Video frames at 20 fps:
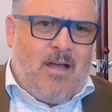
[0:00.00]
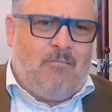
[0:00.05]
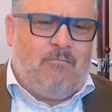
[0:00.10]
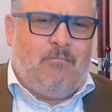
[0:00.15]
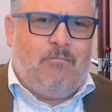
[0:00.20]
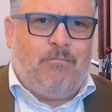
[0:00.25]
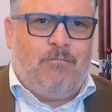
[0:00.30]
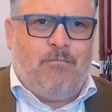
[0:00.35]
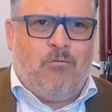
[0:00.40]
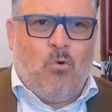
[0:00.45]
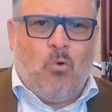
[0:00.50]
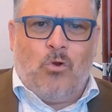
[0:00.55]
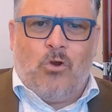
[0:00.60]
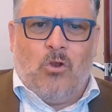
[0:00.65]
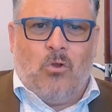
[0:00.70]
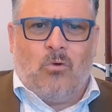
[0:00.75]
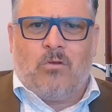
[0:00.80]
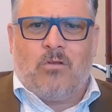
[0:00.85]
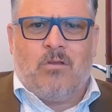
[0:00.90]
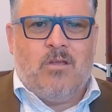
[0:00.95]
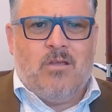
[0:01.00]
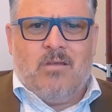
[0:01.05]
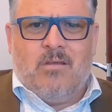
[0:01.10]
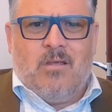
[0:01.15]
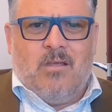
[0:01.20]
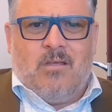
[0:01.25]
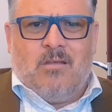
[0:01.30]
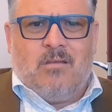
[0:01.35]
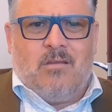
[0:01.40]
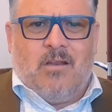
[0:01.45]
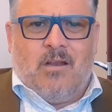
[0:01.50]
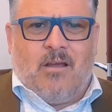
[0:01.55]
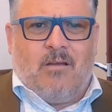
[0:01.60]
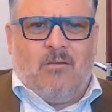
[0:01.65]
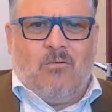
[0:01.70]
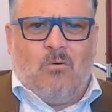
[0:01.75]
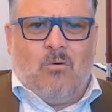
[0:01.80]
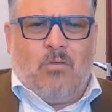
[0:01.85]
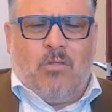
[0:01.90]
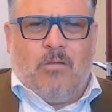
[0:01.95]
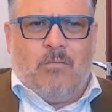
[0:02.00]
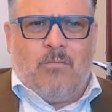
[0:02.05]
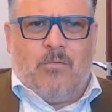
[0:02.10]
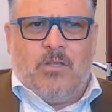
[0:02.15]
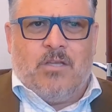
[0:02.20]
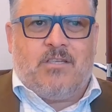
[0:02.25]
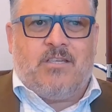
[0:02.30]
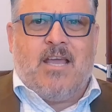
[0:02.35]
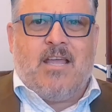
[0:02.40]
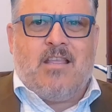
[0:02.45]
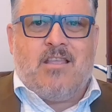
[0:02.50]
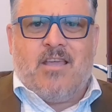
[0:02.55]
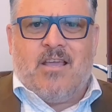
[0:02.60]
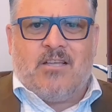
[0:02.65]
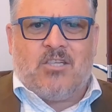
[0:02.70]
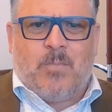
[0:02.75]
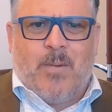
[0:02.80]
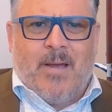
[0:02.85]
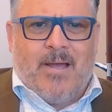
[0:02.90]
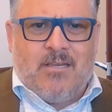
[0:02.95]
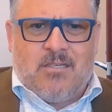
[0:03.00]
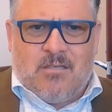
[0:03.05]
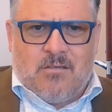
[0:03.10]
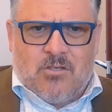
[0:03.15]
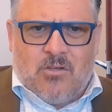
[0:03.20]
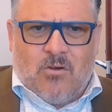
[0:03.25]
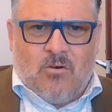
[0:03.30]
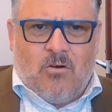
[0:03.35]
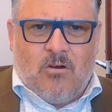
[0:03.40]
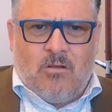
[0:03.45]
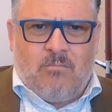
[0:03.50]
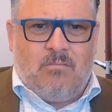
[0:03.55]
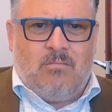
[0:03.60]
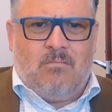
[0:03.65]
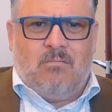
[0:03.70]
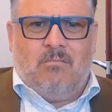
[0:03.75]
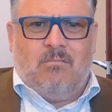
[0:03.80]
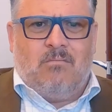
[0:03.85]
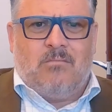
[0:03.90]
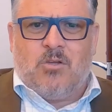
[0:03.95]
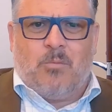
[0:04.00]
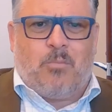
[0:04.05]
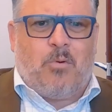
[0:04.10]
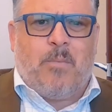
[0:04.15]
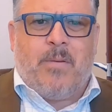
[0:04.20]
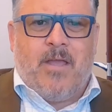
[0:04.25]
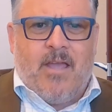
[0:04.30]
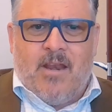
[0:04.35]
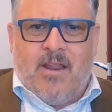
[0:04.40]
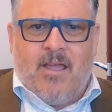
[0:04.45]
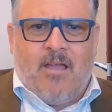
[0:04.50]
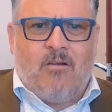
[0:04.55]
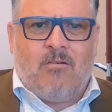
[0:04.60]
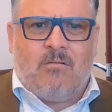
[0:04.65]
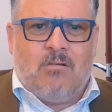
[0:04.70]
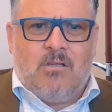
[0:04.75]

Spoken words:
forward look, or the 10-year space and time to prepare now.